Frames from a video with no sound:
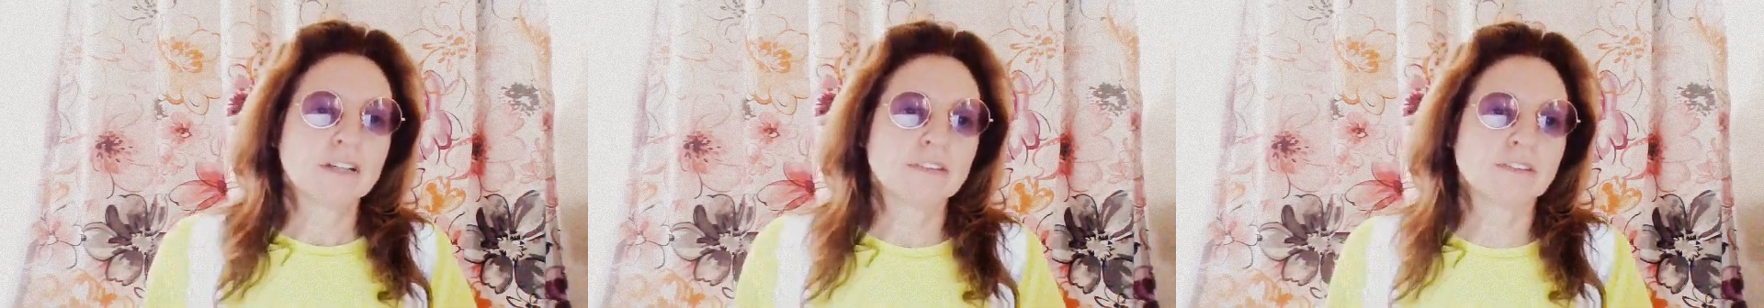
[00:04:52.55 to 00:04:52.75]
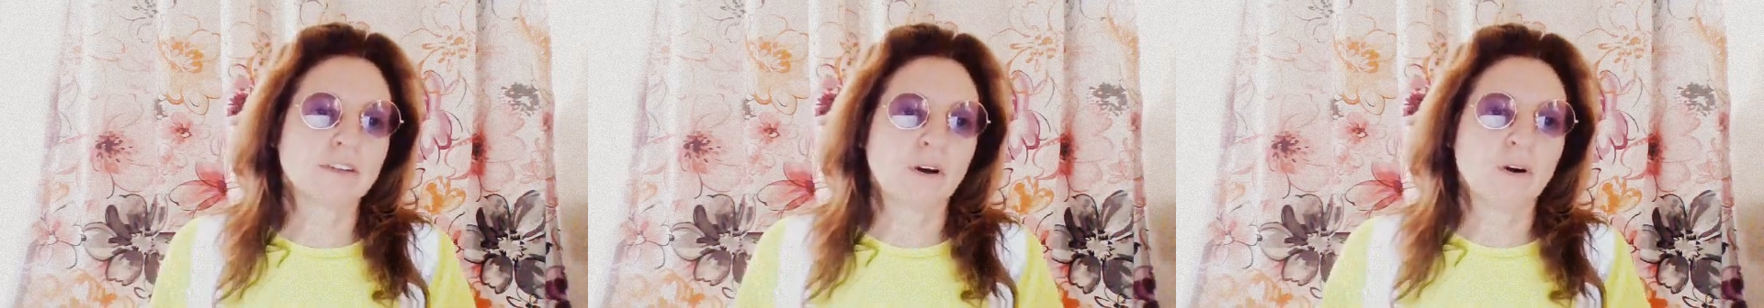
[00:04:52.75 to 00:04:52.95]

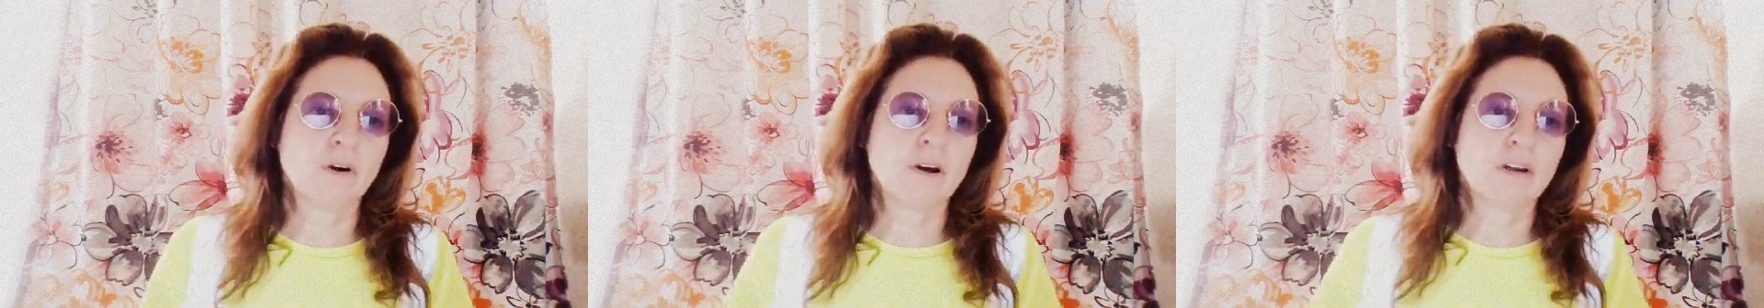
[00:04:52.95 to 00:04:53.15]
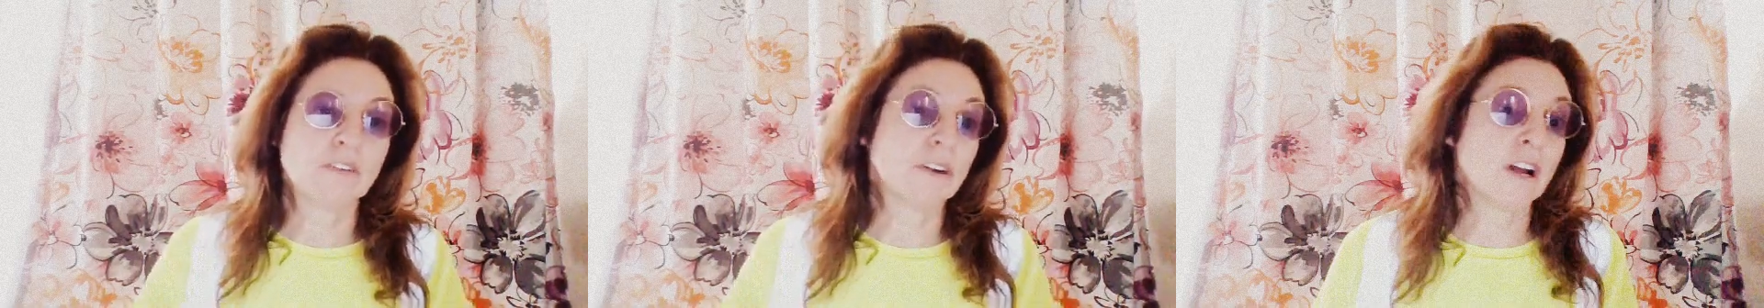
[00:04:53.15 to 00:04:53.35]

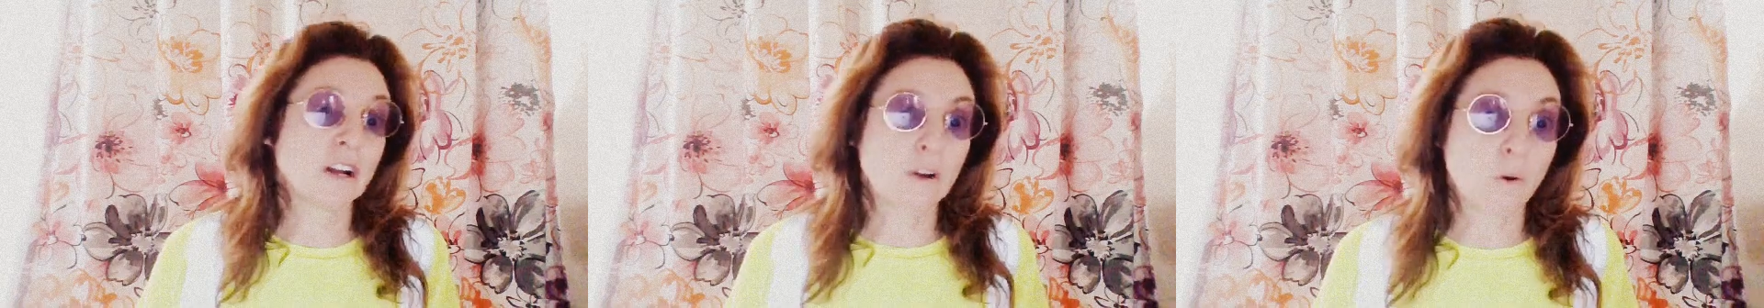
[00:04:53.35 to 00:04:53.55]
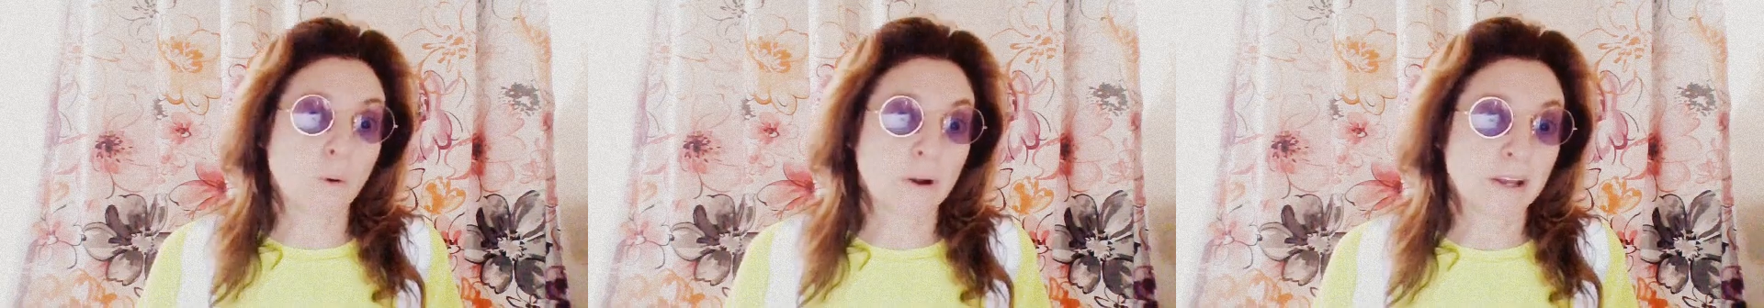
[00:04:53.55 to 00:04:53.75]
So they're
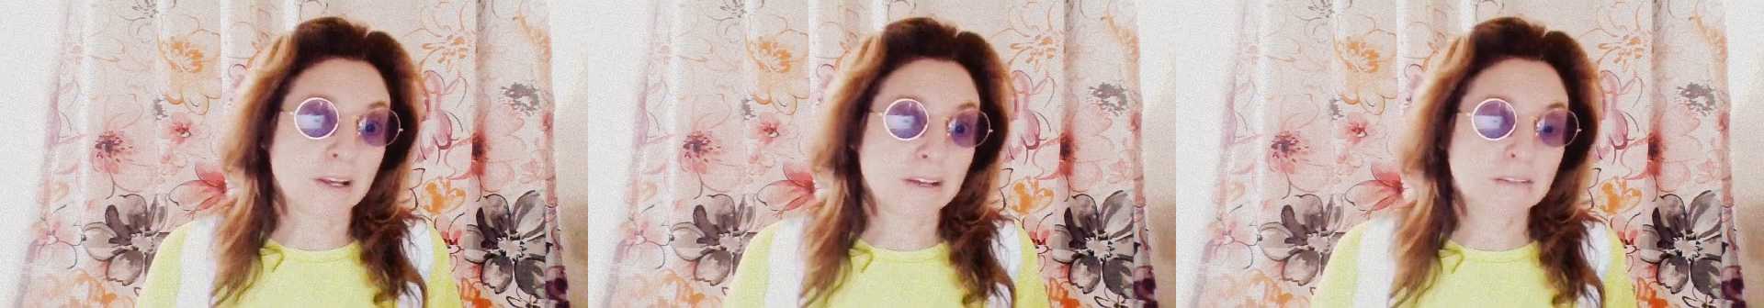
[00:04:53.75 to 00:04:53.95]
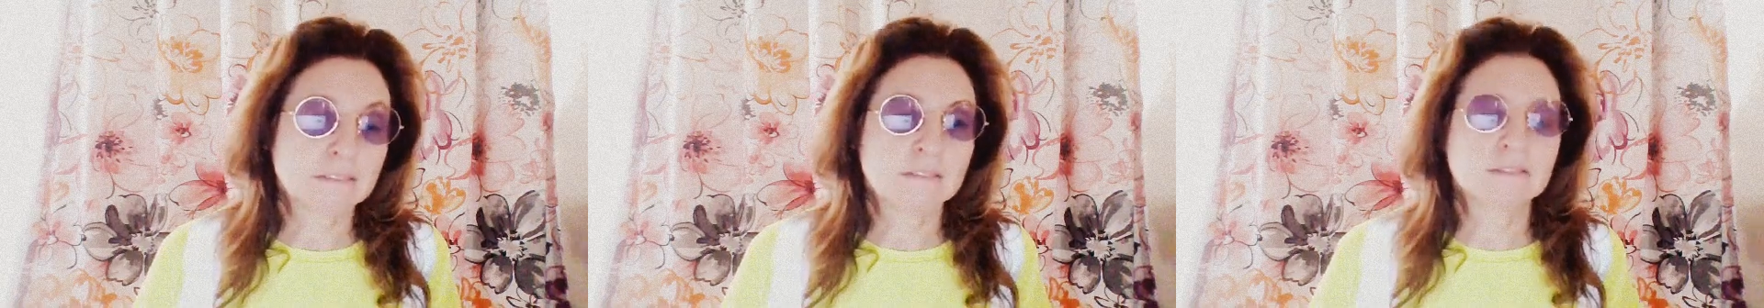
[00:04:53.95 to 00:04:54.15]
not
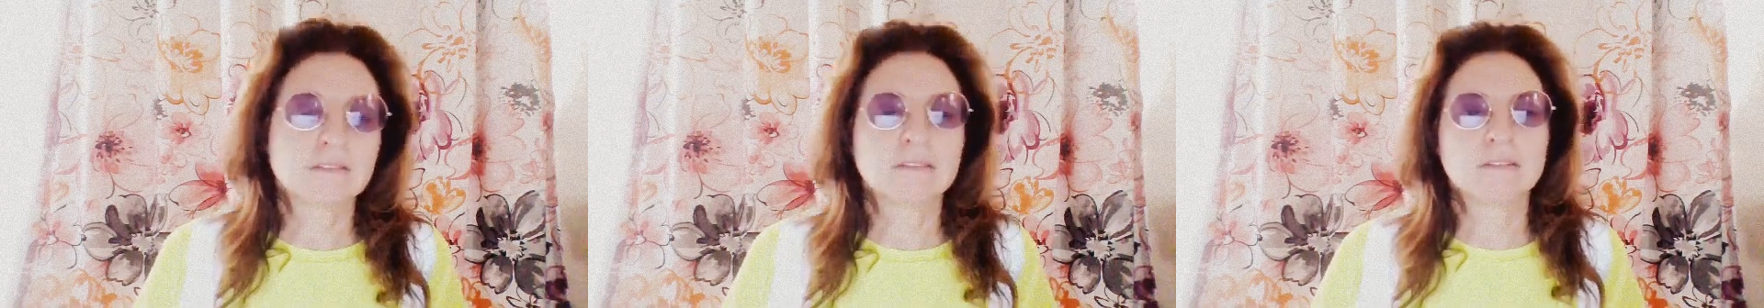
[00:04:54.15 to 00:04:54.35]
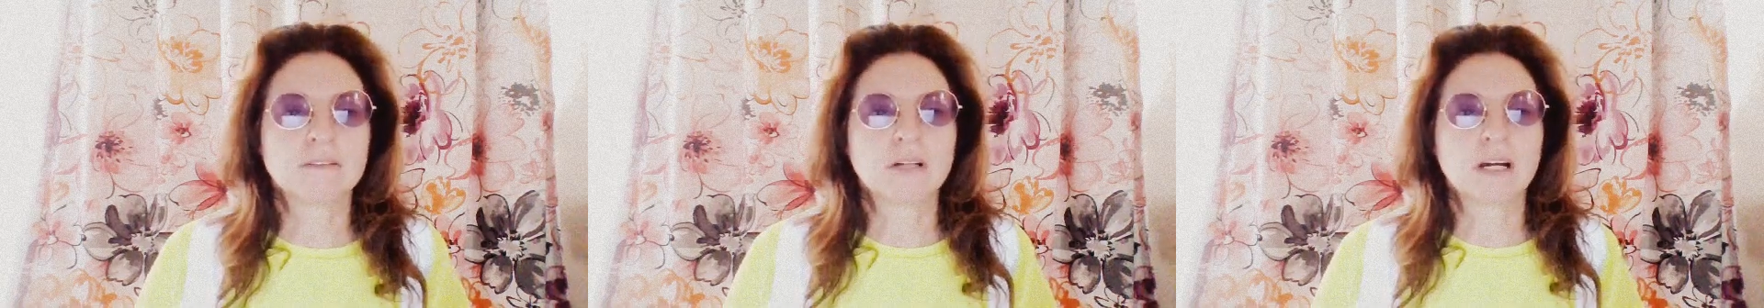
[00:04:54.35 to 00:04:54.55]
koi.
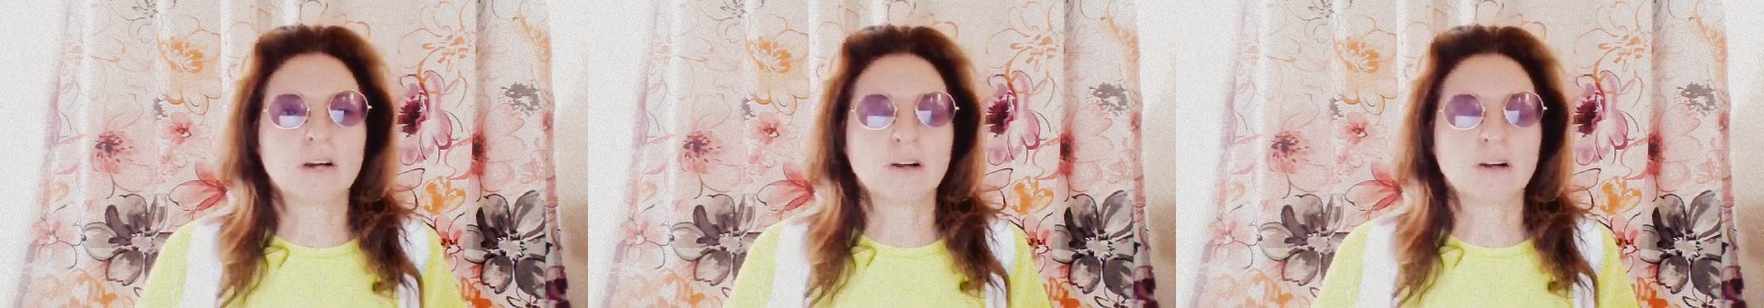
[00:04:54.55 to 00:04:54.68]
I